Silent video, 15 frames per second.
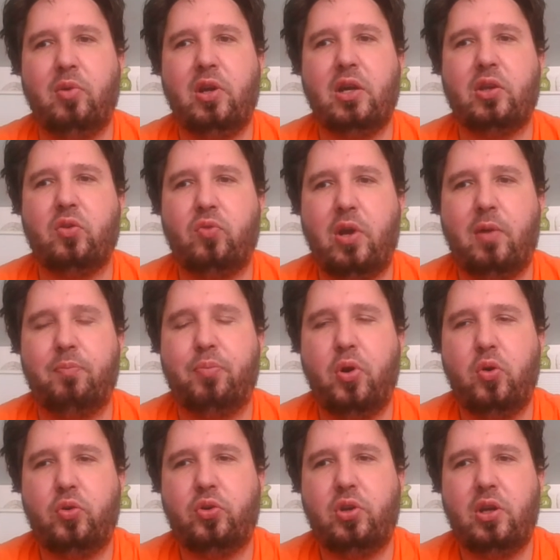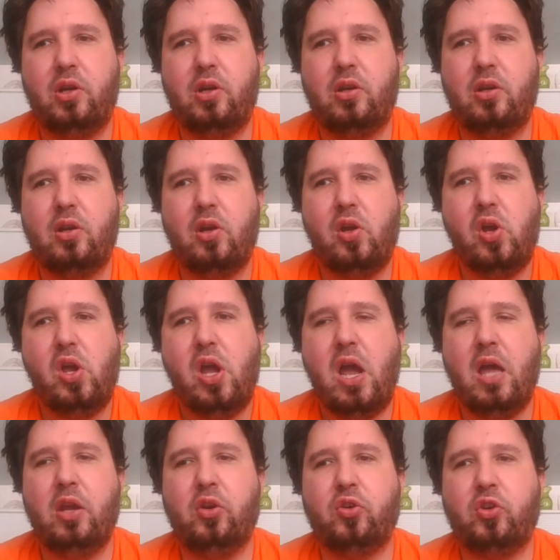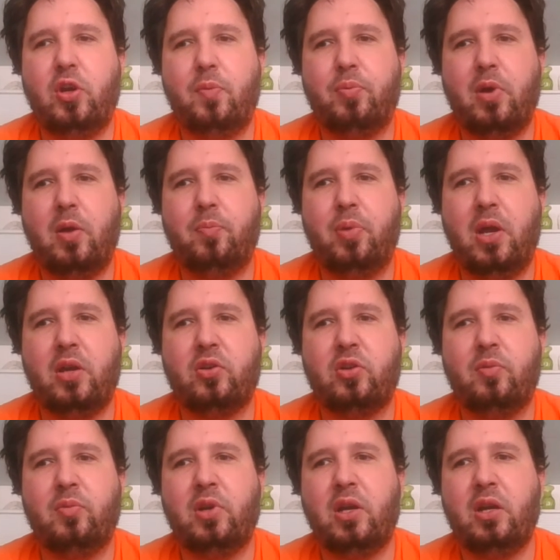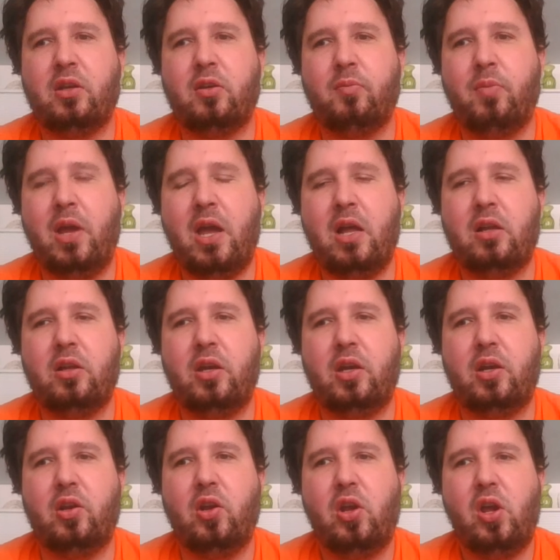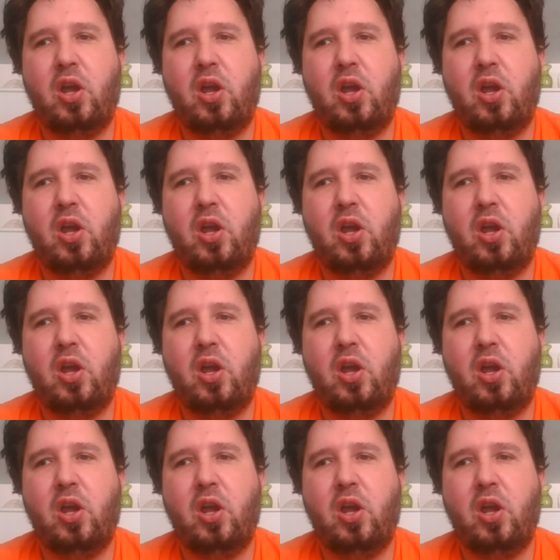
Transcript: You get the red potion, and you skip right past him to get the mallet